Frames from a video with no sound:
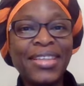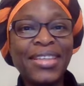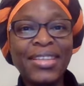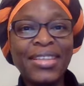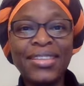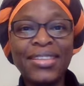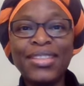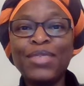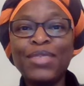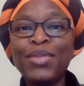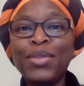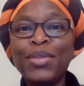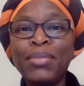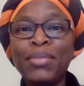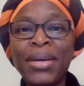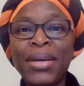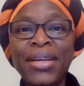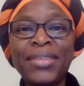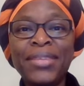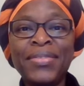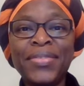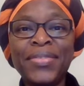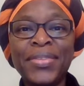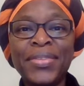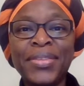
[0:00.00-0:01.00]
Let us be
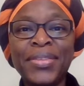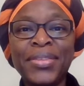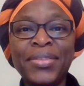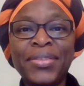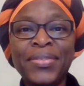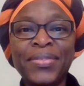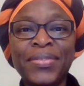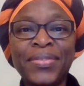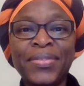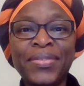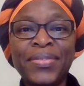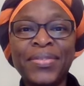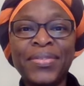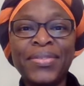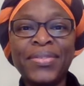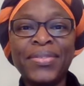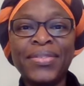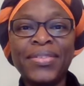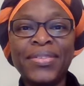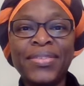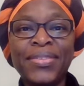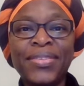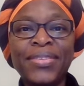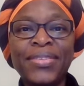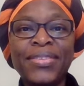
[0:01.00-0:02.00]
mindful
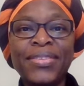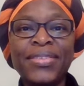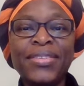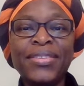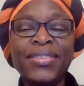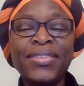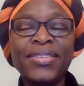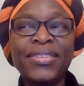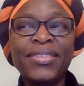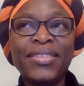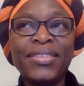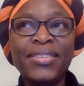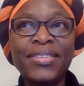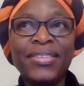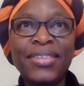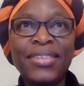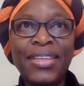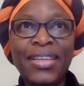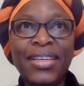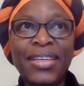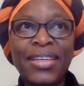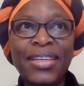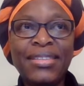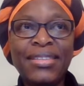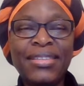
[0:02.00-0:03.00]

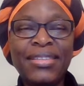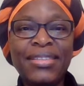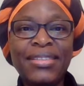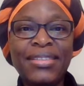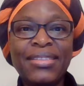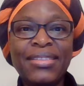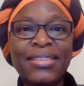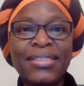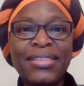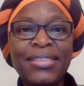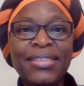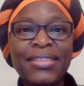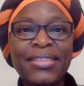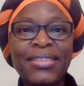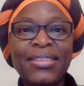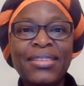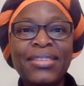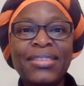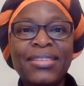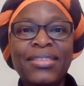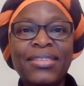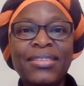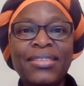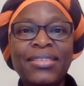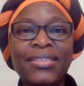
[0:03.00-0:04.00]
that
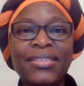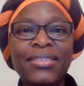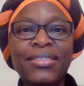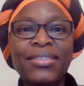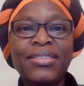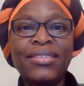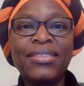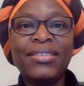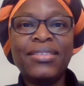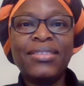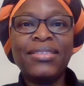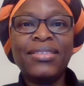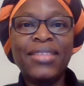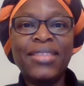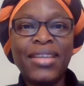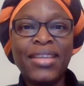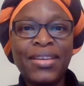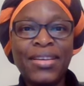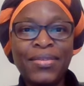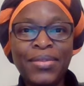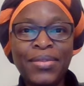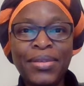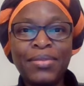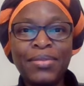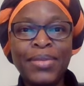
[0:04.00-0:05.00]

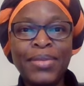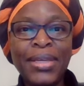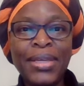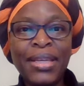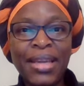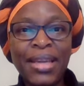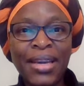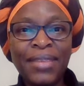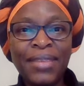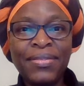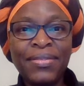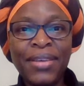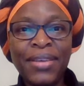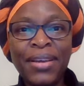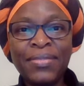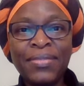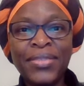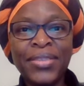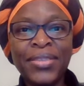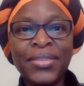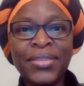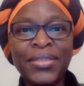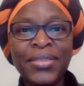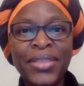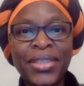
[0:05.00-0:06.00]
there will be life
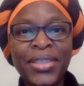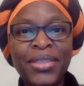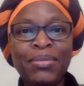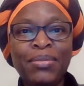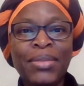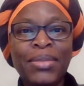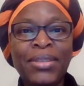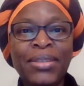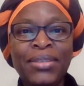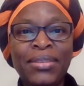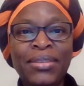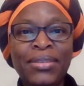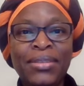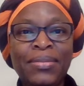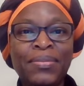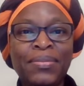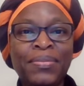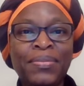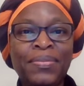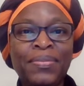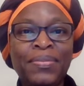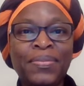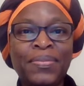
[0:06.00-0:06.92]
after Christmas.